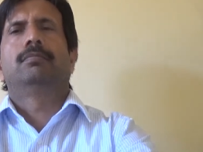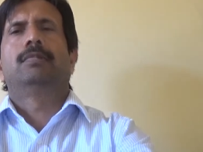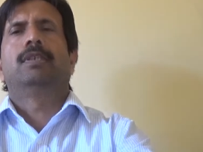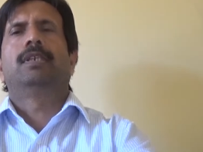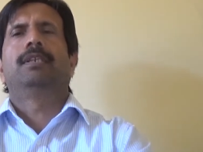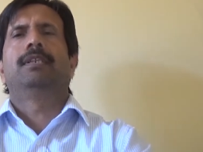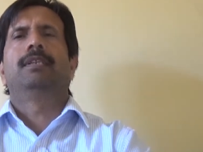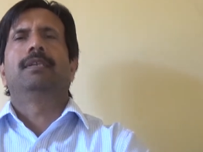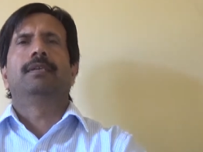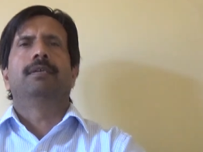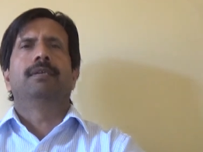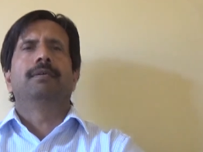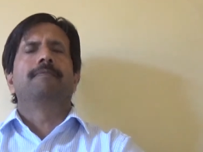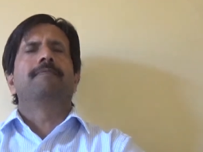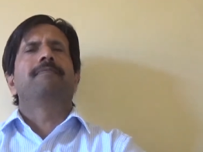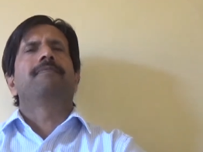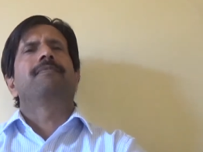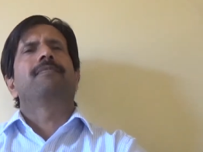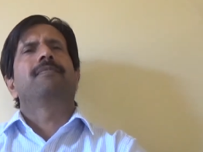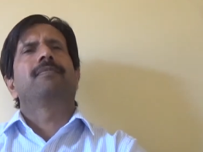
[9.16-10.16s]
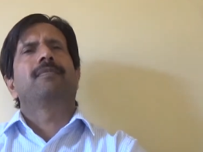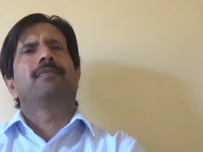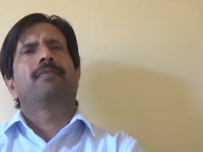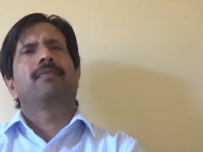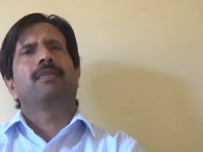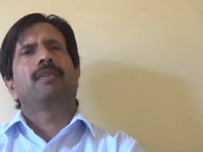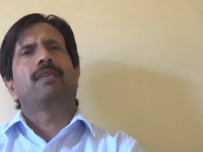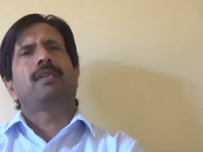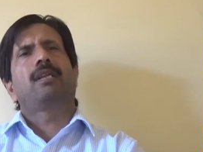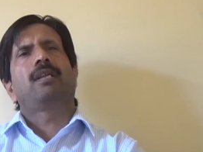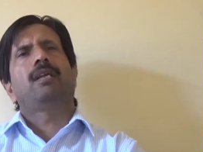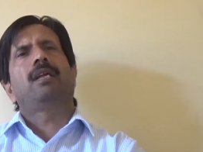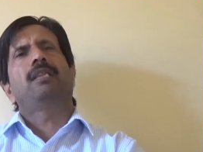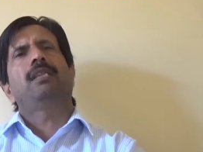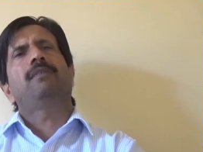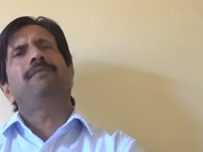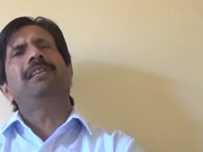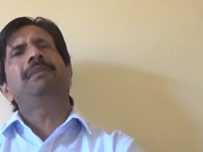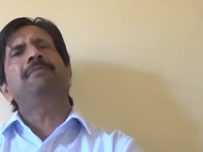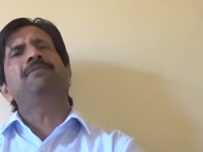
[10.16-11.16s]
And the,
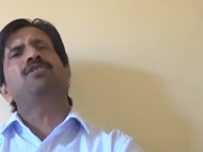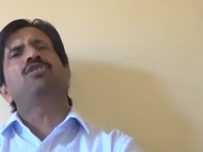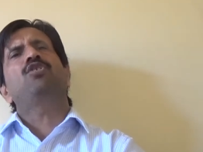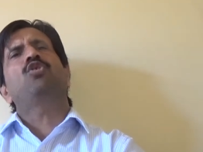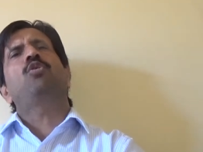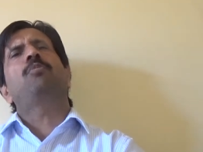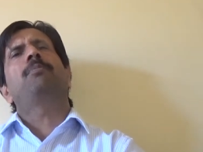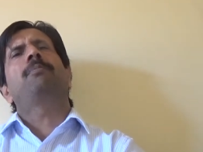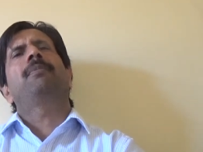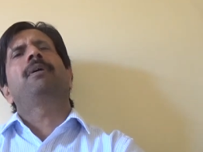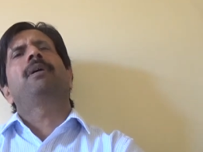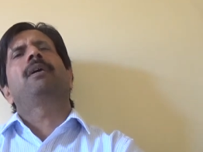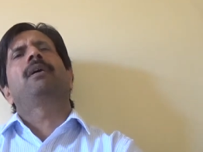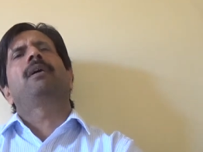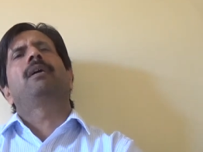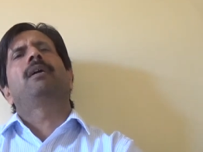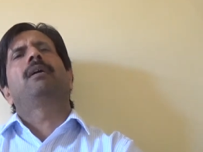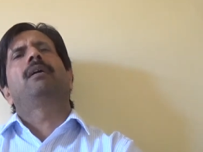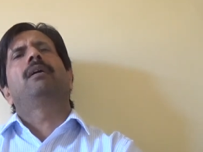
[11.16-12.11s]
the Williams syndrome uh,